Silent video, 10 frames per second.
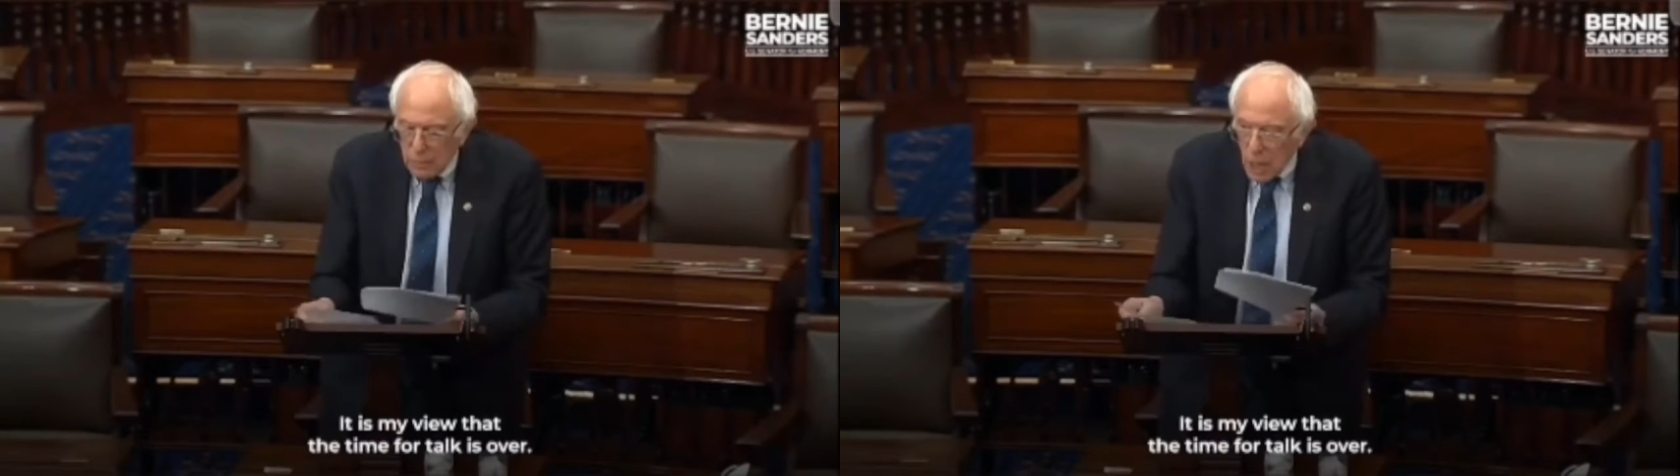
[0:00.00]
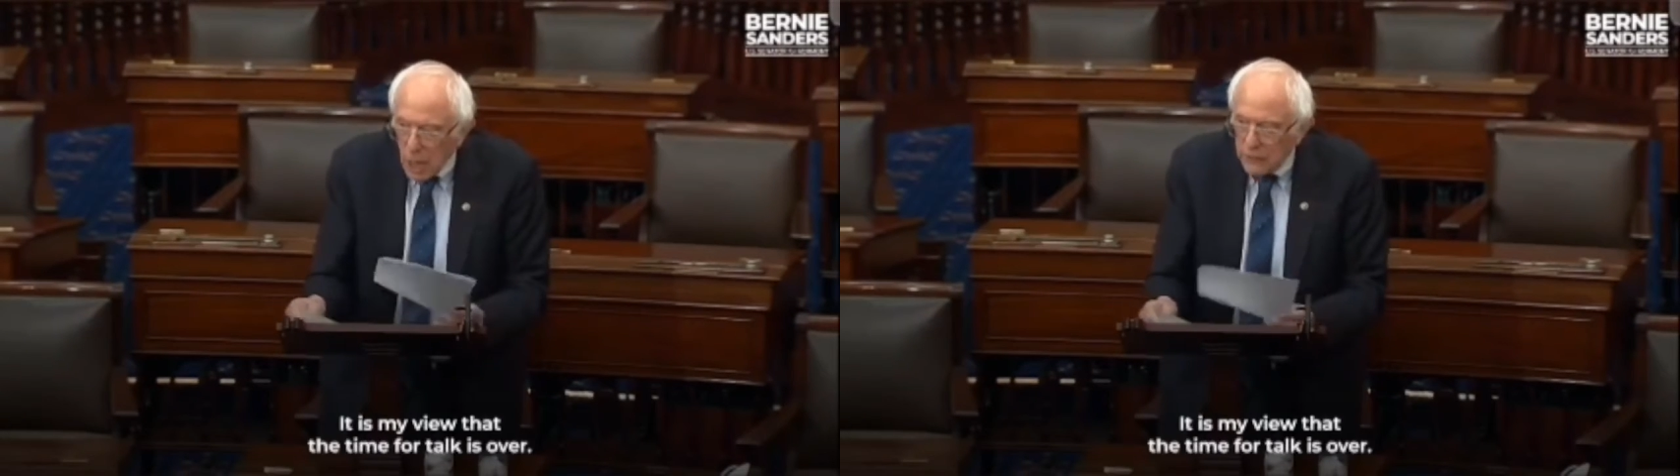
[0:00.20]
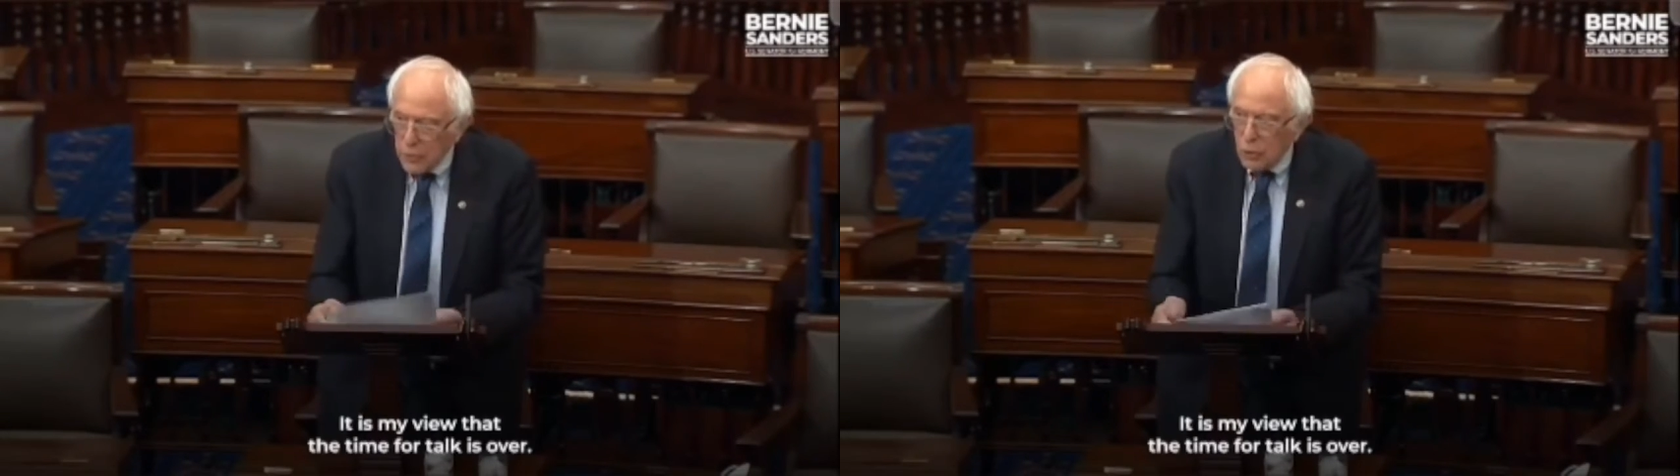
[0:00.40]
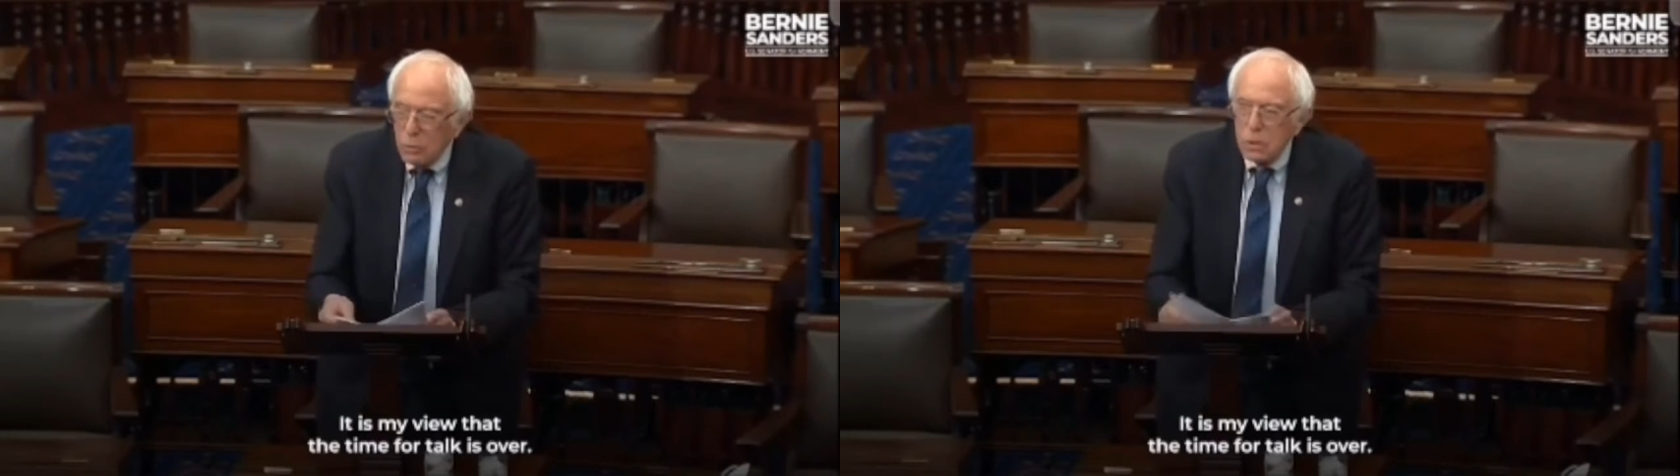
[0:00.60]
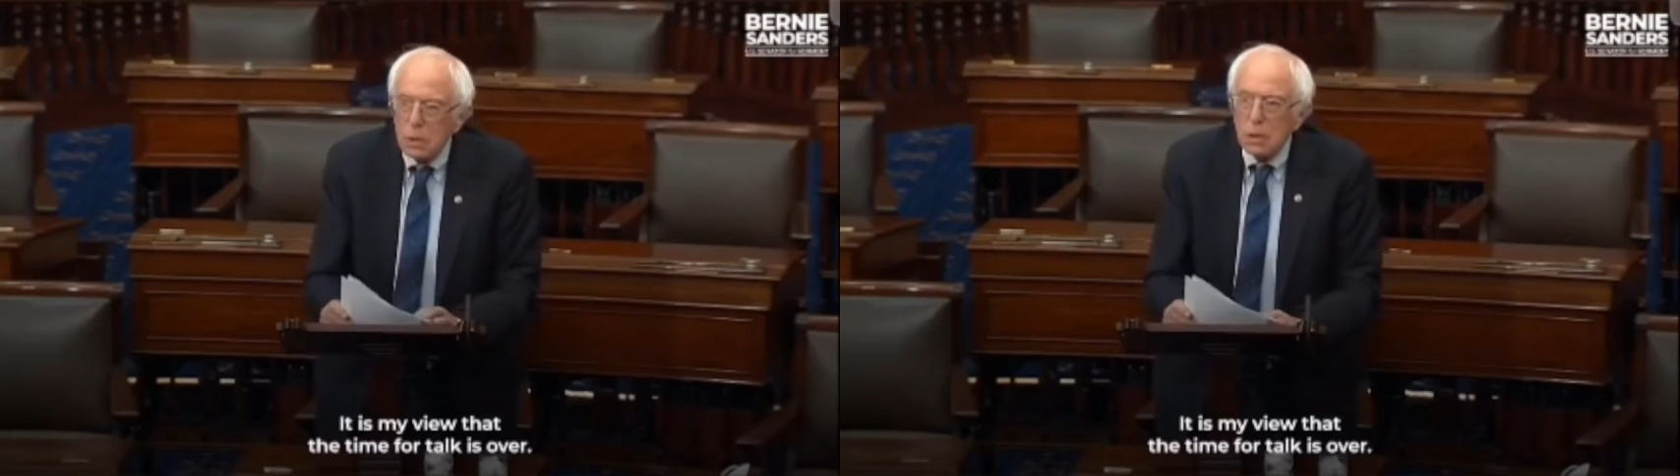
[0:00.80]
my view
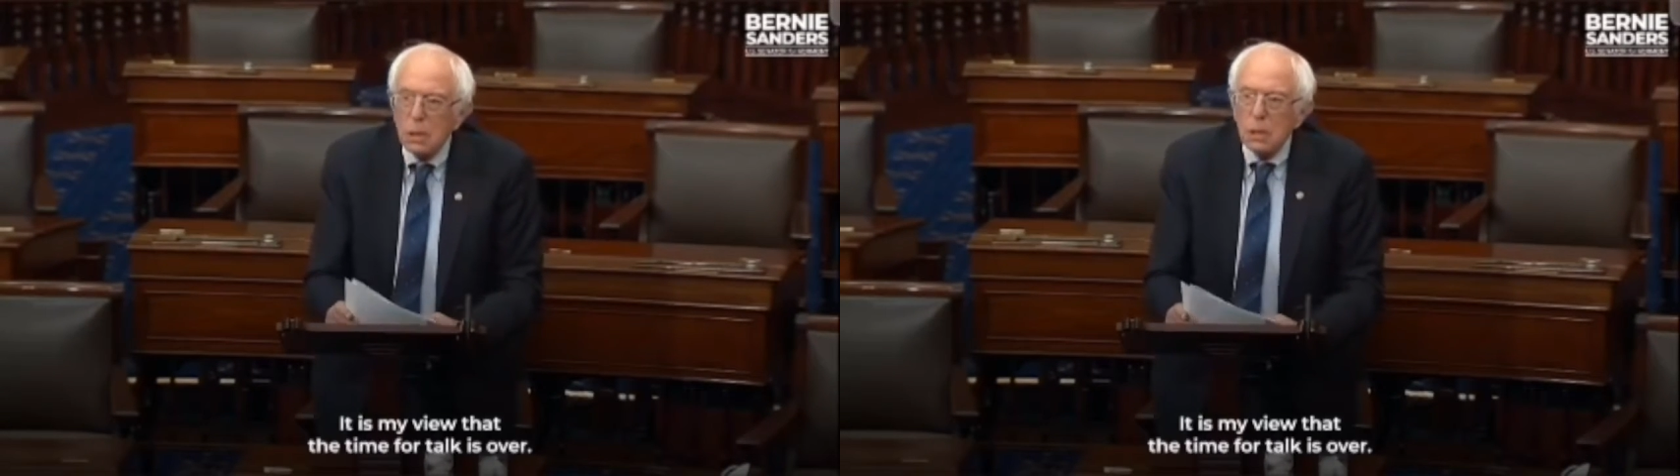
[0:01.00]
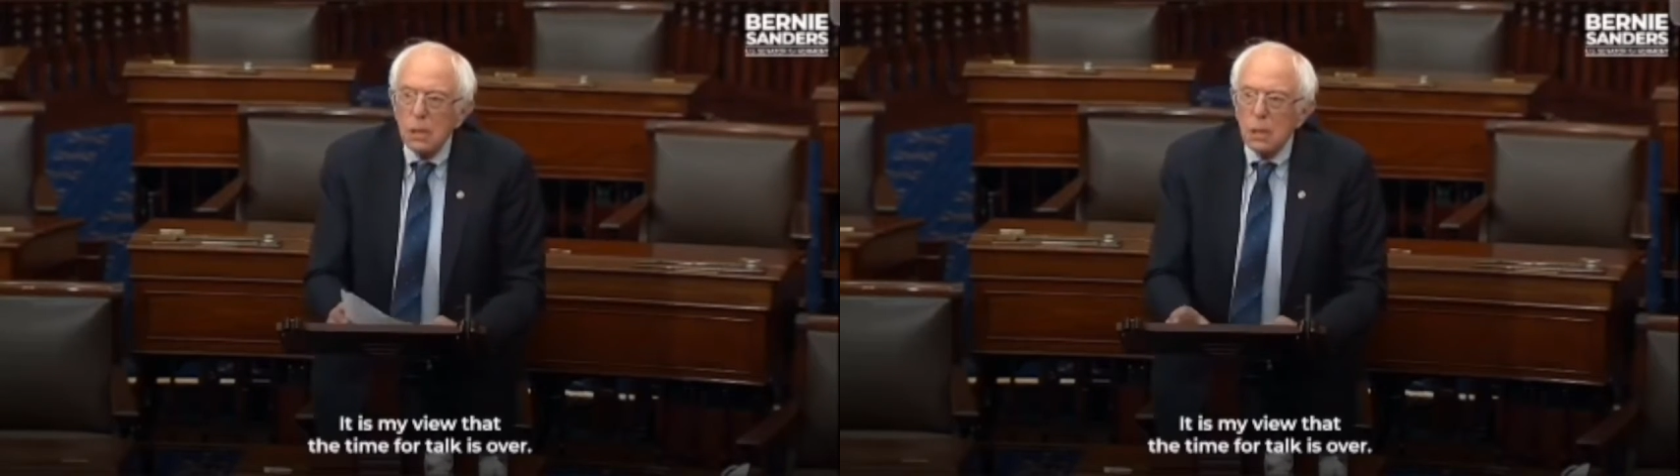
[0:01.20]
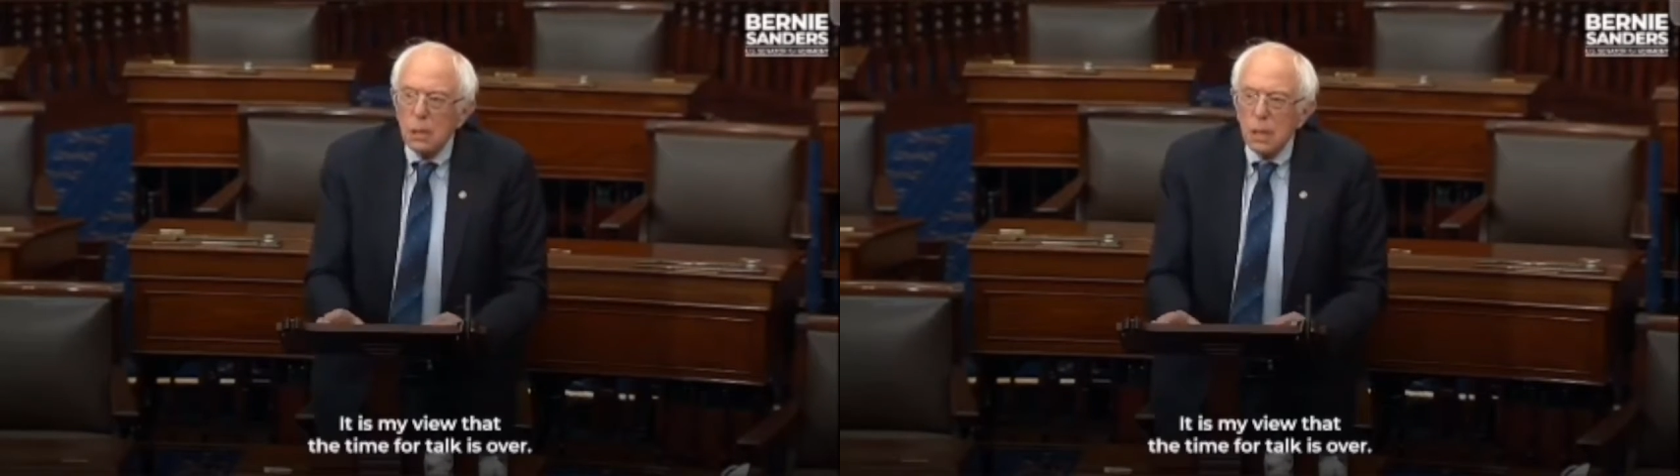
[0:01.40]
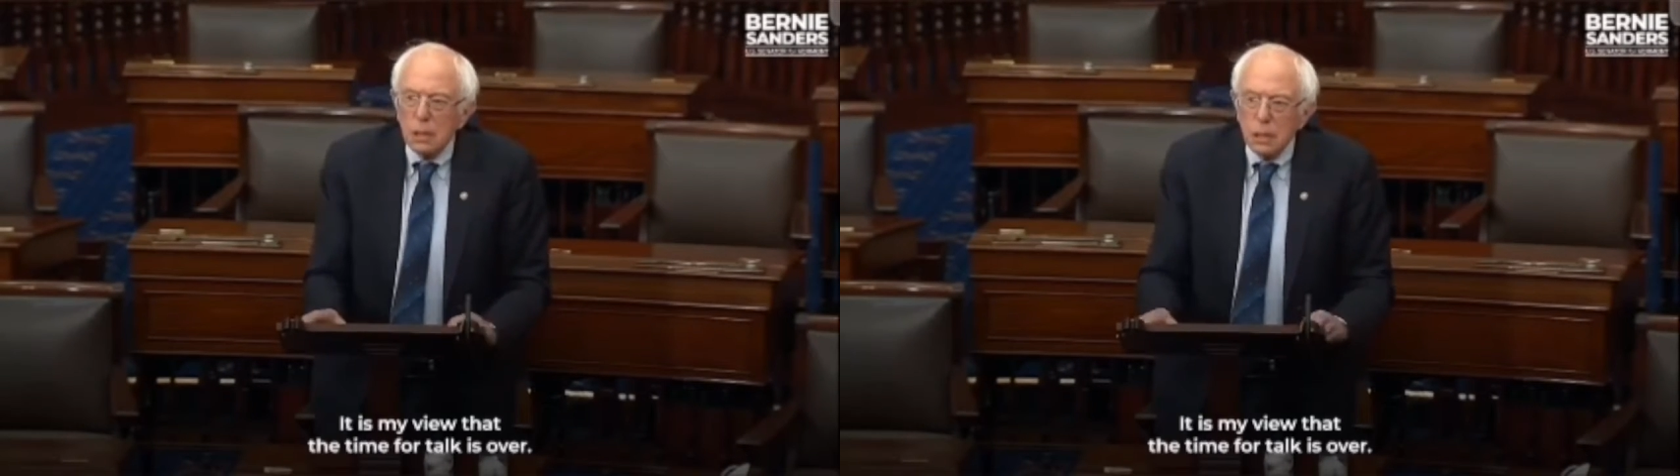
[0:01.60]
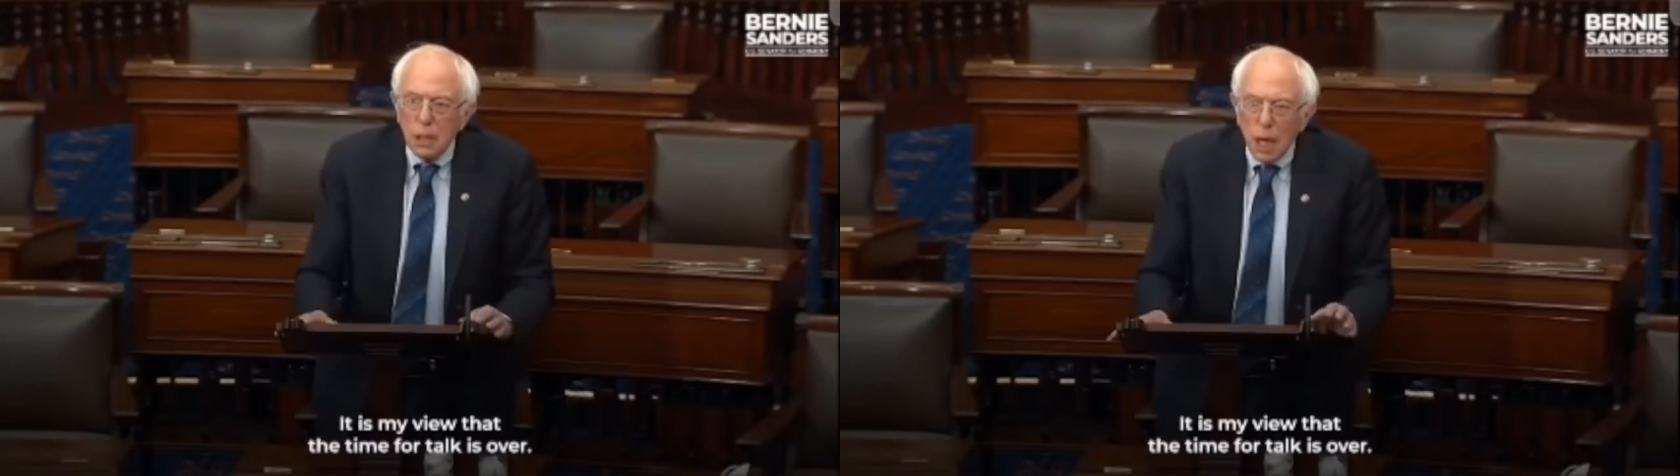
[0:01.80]
that
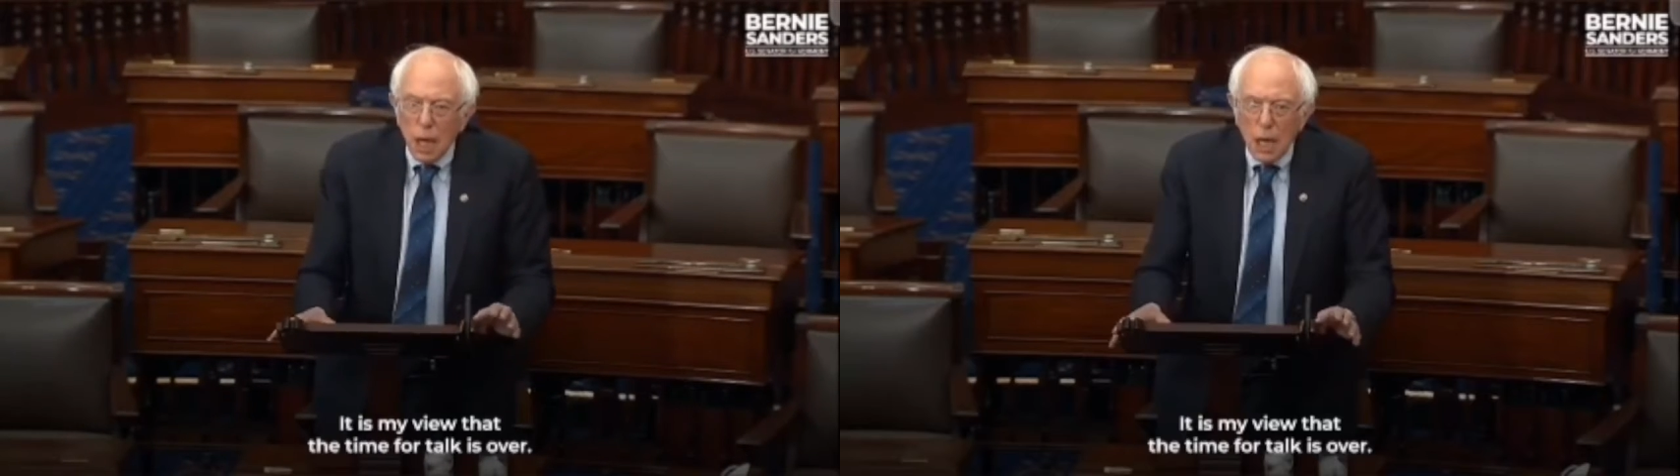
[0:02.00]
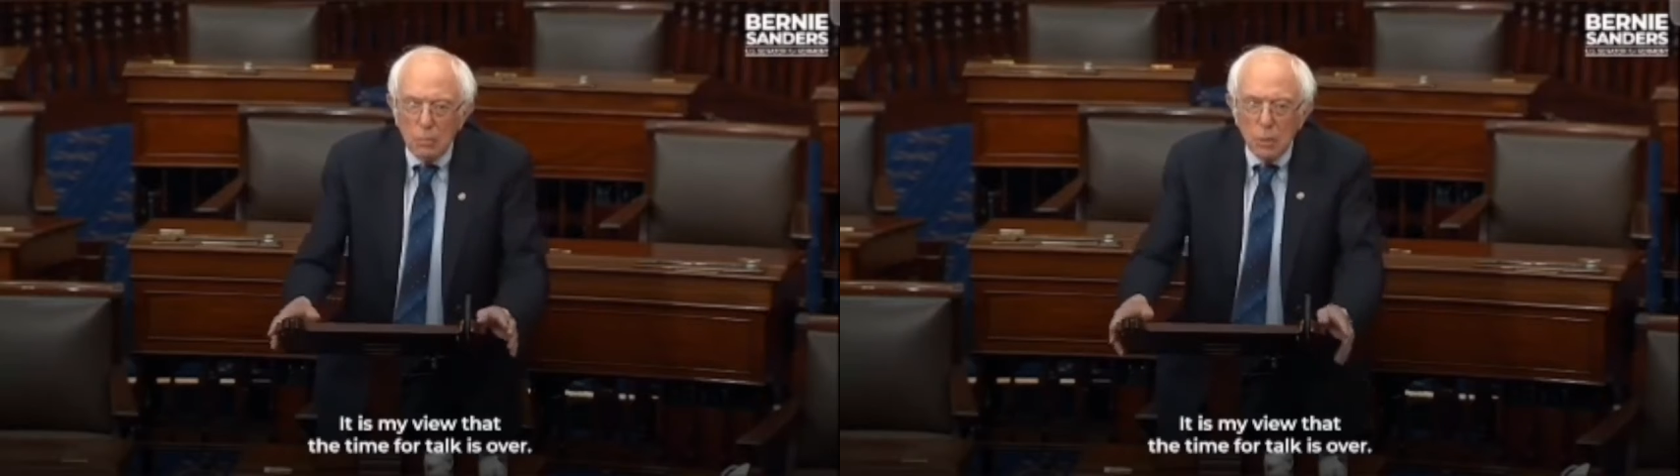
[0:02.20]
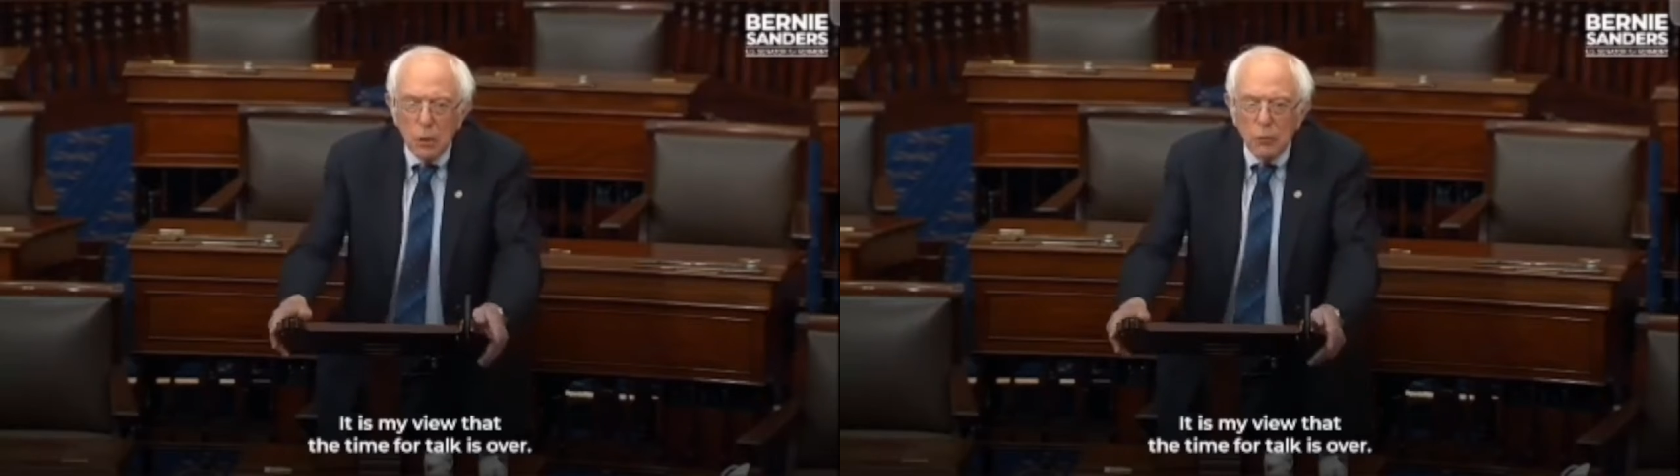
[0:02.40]
the time